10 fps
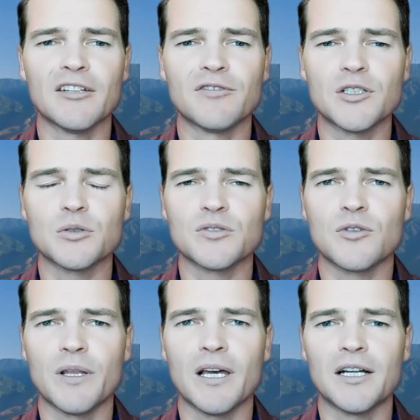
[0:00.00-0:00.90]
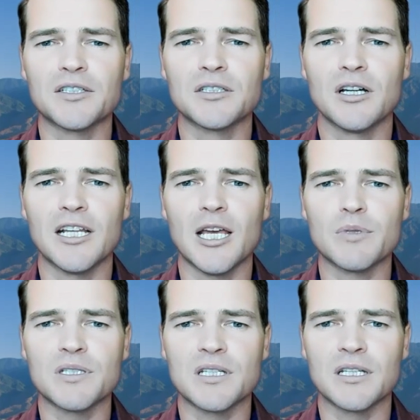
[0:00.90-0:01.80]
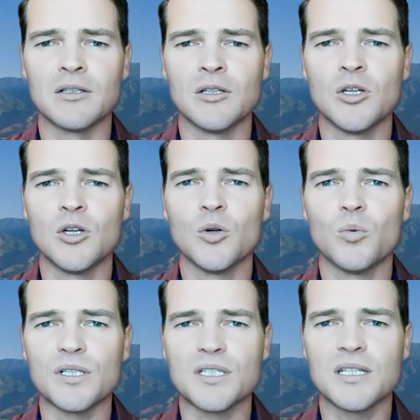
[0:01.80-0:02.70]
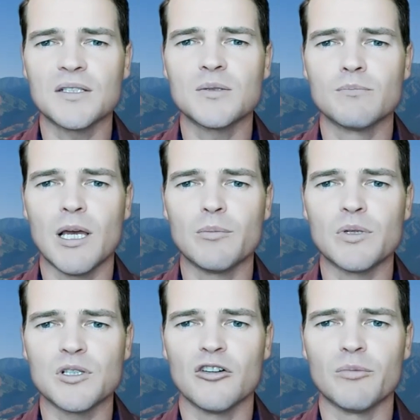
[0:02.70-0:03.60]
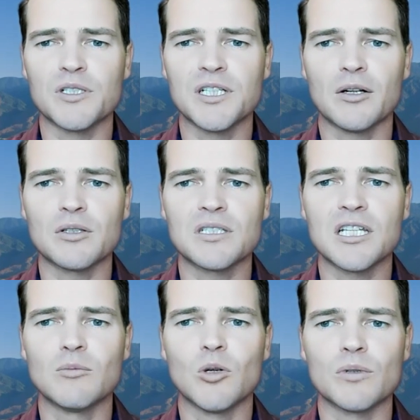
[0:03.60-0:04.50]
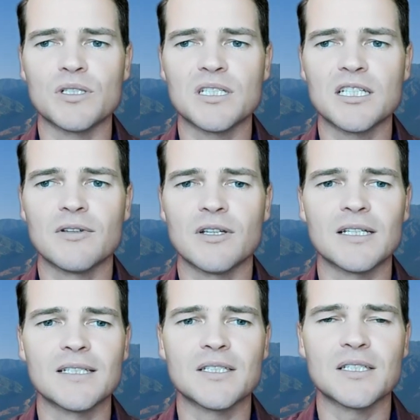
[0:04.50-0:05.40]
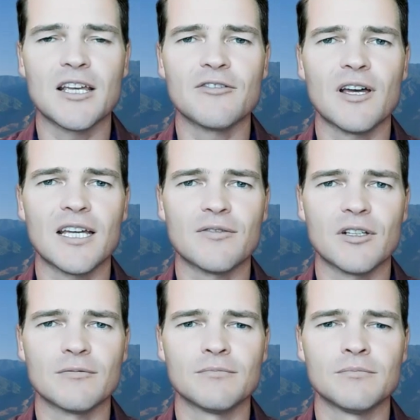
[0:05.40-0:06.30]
officials from the Argentine embassy, where 6 members of Machado's team were receiving safe haven.